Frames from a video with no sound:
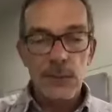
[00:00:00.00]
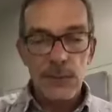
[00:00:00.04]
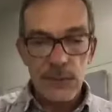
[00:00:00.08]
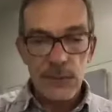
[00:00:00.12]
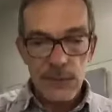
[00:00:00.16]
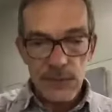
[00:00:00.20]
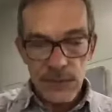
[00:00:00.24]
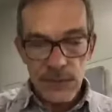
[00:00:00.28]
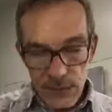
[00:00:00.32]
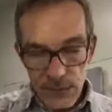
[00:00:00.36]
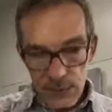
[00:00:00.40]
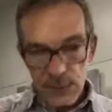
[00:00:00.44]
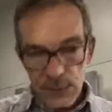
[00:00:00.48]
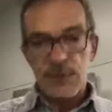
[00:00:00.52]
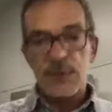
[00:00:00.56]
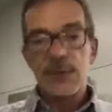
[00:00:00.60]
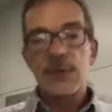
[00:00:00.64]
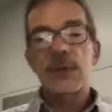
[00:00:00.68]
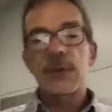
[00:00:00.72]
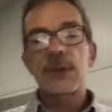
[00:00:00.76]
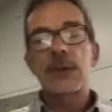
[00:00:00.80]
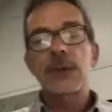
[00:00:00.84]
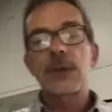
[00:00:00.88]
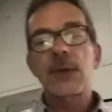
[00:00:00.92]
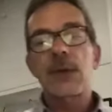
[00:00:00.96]
students are
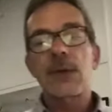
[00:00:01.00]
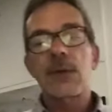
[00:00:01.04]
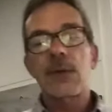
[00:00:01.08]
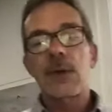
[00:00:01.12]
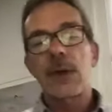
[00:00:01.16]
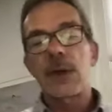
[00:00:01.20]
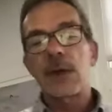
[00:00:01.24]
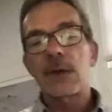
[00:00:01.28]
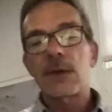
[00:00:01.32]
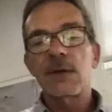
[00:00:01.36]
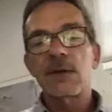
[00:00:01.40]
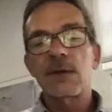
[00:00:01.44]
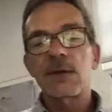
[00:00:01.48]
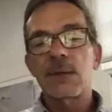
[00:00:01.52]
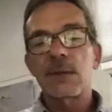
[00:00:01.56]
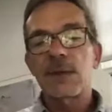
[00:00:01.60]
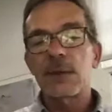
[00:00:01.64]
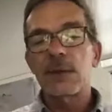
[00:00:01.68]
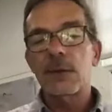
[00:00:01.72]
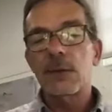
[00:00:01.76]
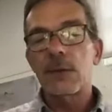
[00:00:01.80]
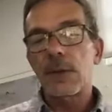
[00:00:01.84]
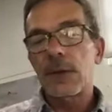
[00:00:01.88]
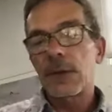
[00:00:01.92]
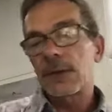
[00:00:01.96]
going to get grades. I
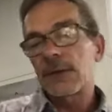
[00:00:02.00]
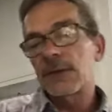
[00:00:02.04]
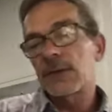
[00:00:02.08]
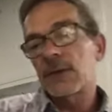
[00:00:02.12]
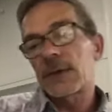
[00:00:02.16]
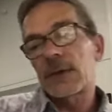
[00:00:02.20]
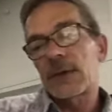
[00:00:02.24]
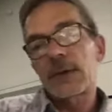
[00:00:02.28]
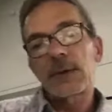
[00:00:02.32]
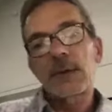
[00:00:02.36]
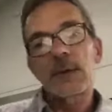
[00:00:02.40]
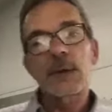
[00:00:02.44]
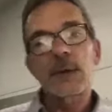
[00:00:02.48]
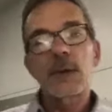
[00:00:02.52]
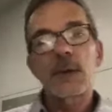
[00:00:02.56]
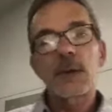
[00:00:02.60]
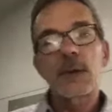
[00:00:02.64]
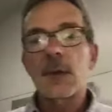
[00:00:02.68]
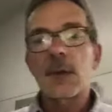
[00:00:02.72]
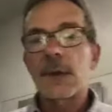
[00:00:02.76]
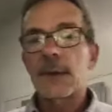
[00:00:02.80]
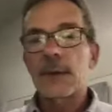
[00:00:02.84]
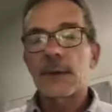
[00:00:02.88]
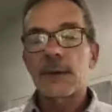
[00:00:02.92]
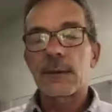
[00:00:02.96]
mean, grades going to look
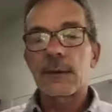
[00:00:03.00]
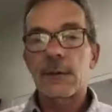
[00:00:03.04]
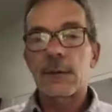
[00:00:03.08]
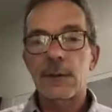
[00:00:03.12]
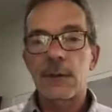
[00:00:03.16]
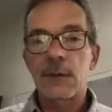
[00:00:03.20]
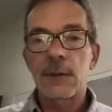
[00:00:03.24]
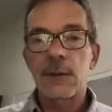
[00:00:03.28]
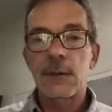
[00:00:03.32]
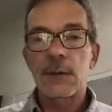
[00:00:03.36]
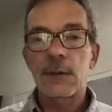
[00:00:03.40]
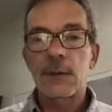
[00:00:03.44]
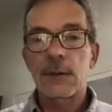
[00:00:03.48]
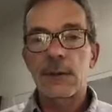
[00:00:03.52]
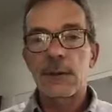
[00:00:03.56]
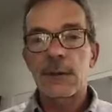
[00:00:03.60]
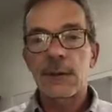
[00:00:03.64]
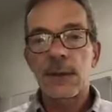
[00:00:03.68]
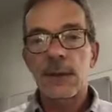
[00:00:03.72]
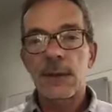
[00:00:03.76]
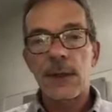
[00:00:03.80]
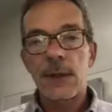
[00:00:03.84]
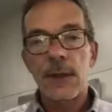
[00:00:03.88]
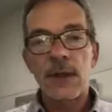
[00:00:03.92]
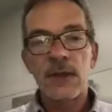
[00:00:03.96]
like
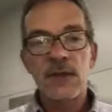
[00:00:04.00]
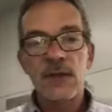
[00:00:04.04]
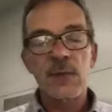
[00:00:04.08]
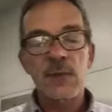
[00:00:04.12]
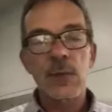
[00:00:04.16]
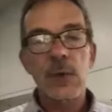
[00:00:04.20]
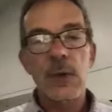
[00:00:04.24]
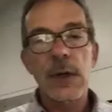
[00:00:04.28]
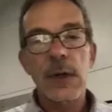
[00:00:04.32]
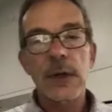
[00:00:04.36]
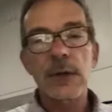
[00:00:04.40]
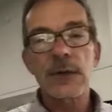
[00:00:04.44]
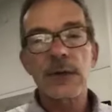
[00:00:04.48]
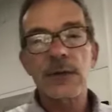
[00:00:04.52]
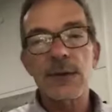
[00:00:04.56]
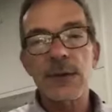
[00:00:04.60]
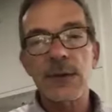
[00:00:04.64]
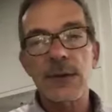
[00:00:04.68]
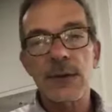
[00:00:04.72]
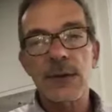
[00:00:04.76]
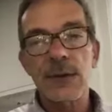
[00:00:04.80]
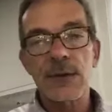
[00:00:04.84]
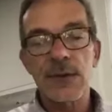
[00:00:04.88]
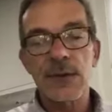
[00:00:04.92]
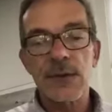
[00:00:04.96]
it has prior to
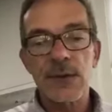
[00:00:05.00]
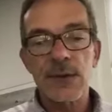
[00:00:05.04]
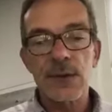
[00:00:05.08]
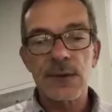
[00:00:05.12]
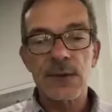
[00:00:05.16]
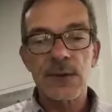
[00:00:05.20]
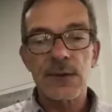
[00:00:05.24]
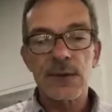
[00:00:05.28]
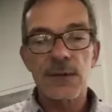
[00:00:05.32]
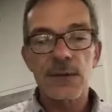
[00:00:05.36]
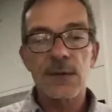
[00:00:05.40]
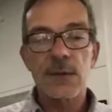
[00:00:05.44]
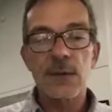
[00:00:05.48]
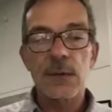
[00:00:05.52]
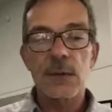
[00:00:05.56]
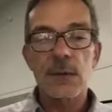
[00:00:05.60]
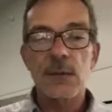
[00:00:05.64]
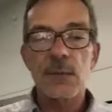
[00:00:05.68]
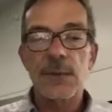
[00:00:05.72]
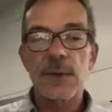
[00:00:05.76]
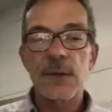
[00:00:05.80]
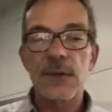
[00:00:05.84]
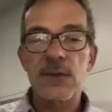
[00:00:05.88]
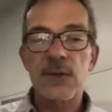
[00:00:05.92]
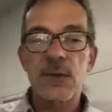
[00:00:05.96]
this, is
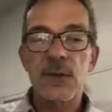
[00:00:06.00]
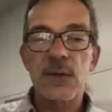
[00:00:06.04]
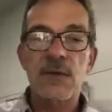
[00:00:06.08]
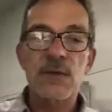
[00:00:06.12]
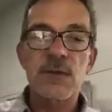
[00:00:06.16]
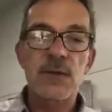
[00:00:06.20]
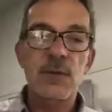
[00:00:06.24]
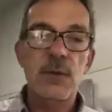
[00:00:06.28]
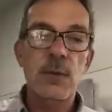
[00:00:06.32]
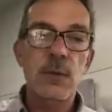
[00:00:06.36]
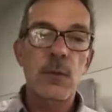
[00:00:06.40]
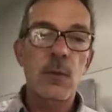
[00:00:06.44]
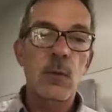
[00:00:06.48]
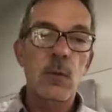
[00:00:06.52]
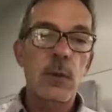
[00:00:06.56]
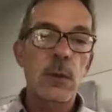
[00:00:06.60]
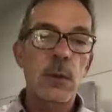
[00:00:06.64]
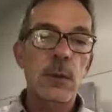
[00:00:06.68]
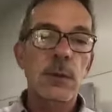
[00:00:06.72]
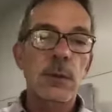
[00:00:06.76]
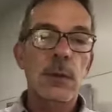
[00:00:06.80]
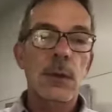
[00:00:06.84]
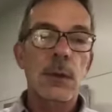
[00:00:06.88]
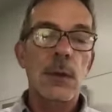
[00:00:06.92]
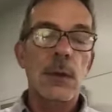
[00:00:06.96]
based off student
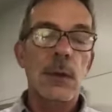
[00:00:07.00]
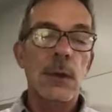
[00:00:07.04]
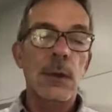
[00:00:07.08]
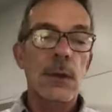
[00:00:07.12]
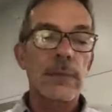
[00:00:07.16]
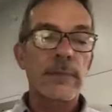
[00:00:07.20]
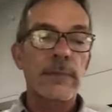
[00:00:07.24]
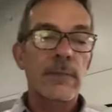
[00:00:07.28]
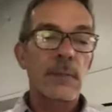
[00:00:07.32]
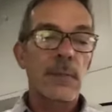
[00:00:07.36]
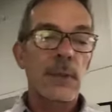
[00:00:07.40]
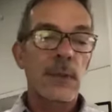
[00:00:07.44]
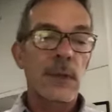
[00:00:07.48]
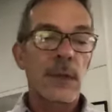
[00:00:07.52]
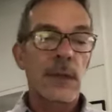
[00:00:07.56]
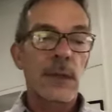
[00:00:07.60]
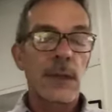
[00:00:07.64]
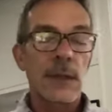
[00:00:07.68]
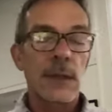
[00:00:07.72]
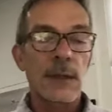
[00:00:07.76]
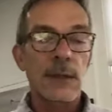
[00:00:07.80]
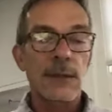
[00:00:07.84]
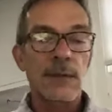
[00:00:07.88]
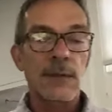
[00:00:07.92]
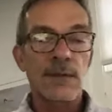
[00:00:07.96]
work
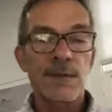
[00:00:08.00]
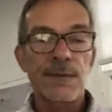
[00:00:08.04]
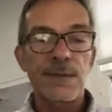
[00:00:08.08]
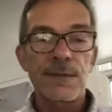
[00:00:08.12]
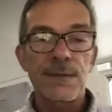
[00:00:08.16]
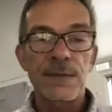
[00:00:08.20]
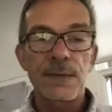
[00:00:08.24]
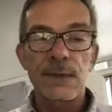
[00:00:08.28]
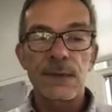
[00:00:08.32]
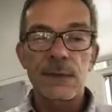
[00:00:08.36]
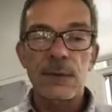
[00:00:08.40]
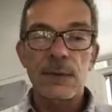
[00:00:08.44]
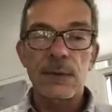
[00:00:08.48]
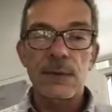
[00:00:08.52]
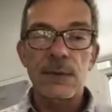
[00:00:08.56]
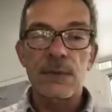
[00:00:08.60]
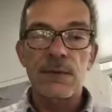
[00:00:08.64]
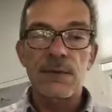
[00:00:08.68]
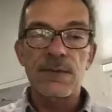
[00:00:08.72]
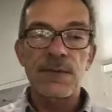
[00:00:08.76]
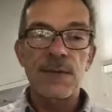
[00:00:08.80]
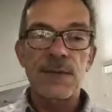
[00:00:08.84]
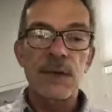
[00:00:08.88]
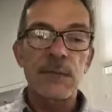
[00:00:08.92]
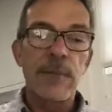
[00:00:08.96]
and
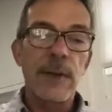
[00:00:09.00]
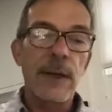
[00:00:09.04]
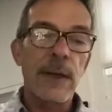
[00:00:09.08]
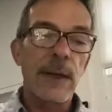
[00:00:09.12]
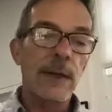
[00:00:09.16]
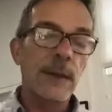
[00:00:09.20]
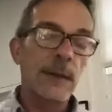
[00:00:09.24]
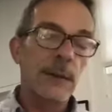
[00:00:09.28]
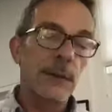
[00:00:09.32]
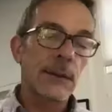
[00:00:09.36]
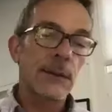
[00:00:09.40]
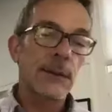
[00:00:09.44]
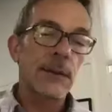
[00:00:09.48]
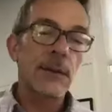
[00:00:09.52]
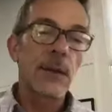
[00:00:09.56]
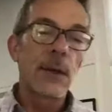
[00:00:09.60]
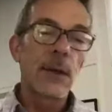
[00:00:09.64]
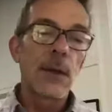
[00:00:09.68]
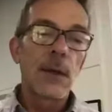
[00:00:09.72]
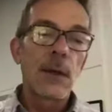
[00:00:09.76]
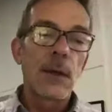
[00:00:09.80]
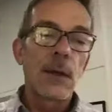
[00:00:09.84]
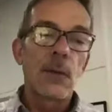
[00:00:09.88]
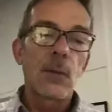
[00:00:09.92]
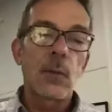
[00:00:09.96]
feedback, and
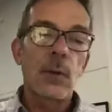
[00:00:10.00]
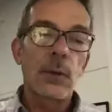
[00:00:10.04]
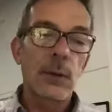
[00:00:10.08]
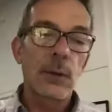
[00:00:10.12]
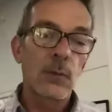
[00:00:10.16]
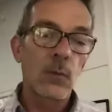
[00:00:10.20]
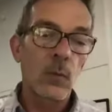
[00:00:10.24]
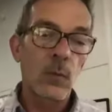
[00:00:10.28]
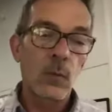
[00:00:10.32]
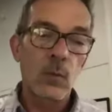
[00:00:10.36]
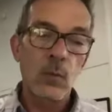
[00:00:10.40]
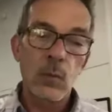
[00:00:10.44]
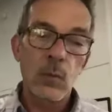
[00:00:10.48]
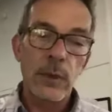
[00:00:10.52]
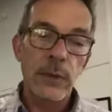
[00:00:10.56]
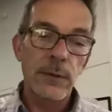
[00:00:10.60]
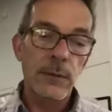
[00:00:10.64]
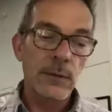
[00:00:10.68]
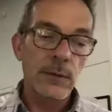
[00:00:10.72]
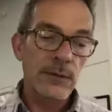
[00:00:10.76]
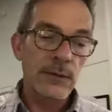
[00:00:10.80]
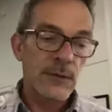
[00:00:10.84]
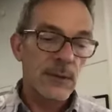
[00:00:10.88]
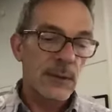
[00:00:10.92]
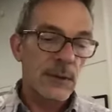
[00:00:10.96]

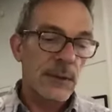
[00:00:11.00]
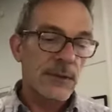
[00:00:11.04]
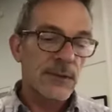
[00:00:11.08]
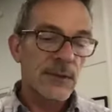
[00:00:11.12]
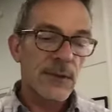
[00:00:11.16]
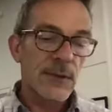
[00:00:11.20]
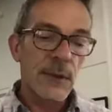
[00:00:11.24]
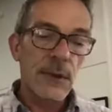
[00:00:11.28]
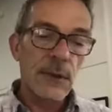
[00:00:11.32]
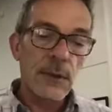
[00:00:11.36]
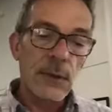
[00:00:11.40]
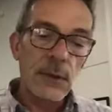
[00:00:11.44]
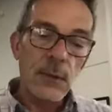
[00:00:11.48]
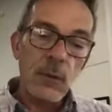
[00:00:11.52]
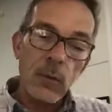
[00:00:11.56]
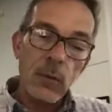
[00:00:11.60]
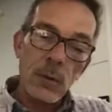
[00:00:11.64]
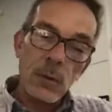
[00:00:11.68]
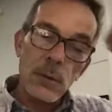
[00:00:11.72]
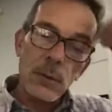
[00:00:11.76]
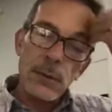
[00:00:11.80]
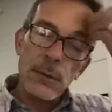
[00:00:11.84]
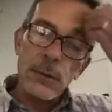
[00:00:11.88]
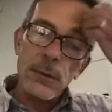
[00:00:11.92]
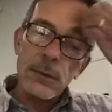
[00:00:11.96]
whether it's an essay
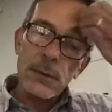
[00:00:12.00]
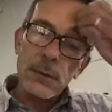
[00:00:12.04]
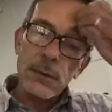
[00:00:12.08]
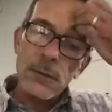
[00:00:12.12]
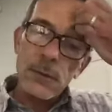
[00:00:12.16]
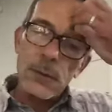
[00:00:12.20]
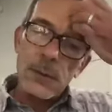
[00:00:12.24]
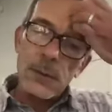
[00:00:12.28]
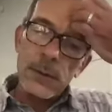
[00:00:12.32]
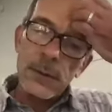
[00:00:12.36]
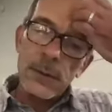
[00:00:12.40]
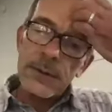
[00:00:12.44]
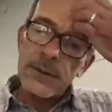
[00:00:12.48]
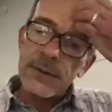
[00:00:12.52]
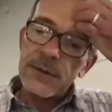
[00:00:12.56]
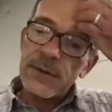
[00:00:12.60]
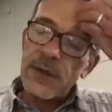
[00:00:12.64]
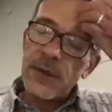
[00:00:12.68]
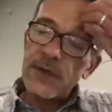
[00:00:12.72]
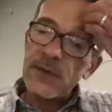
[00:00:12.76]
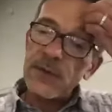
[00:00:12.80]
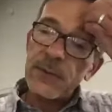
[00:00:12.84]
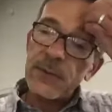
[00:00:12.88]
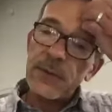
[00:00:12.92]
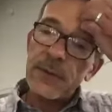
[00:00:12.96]
or an
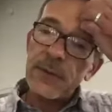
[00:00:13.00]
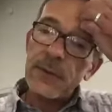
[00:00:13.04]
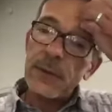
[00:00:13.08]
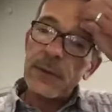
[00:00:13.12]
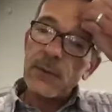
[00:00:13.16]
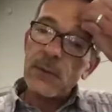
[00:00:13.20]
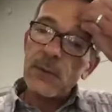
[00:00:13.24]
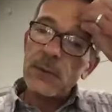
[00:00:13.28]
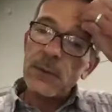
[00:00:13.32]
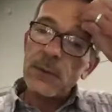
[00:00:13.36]
assessment that